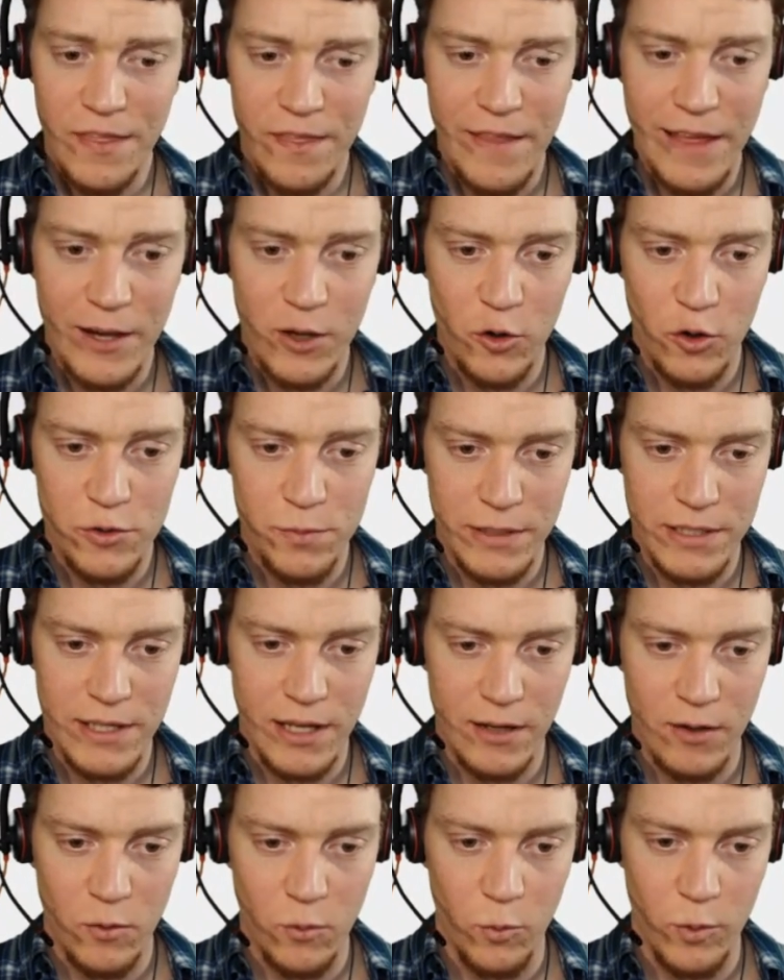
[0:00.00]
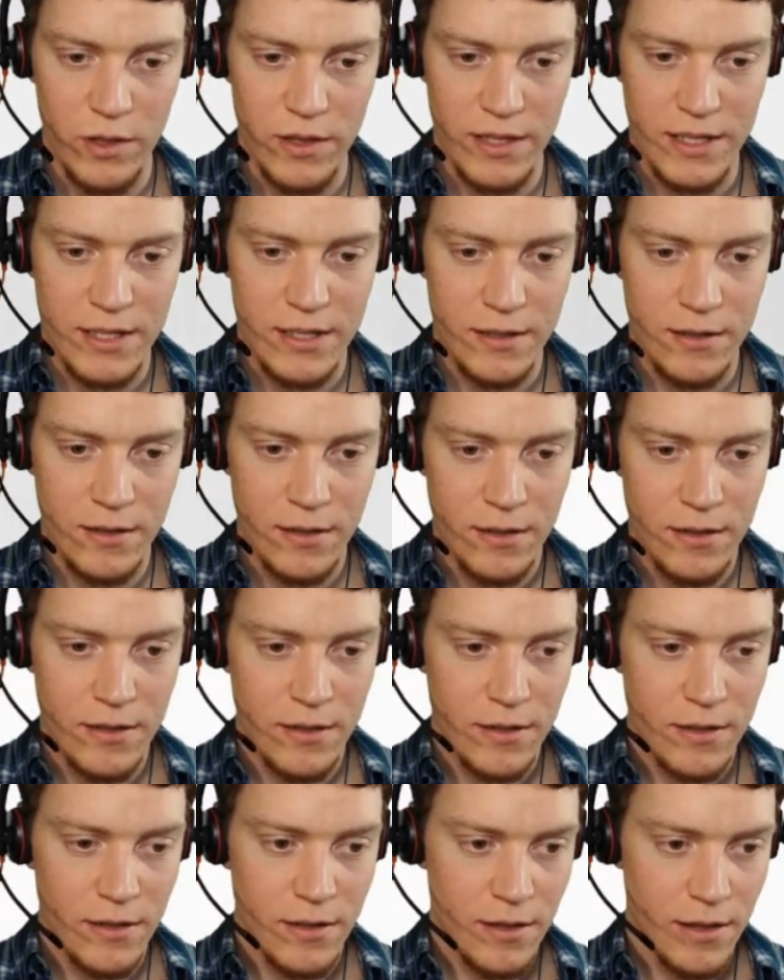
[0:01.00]
That can also be done within
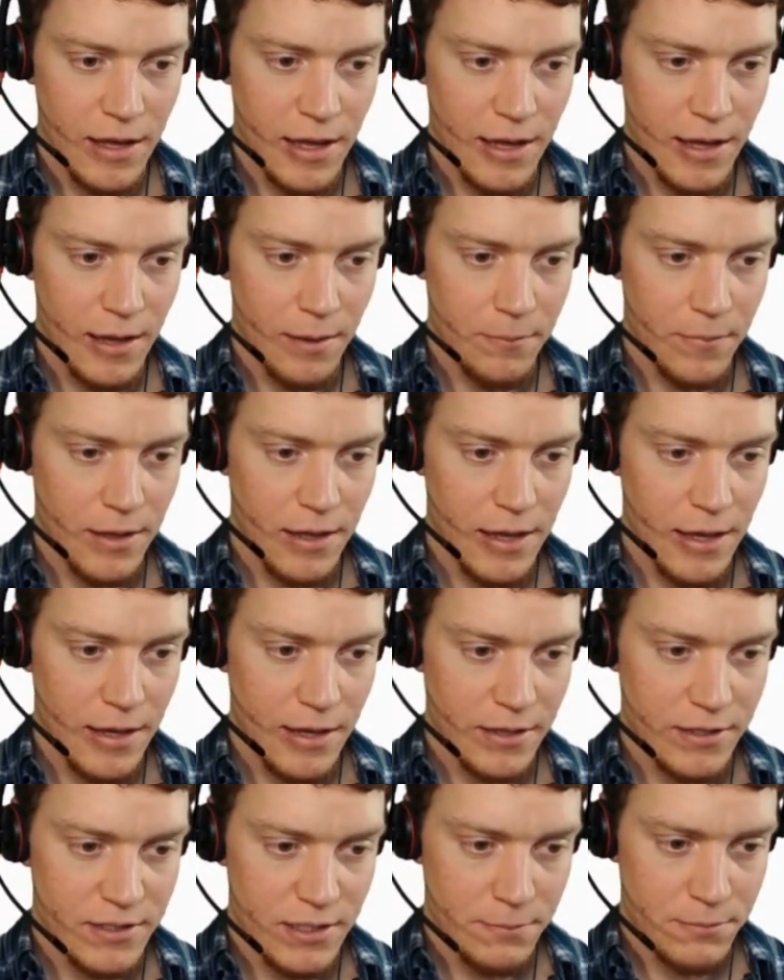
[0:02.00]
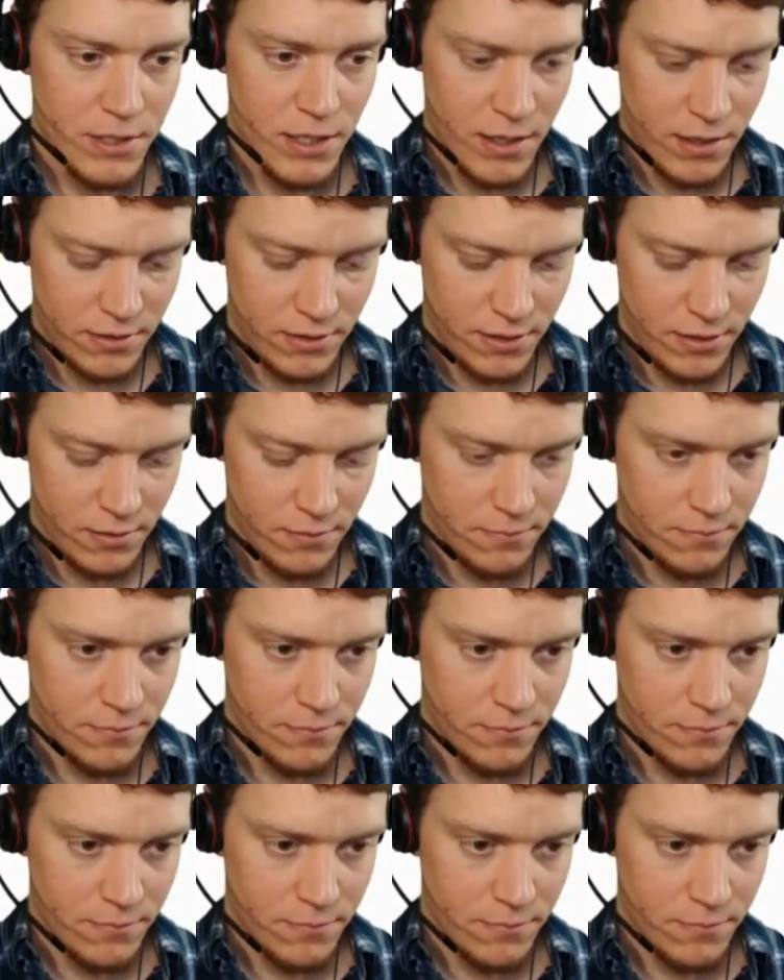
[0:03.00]
a subtask.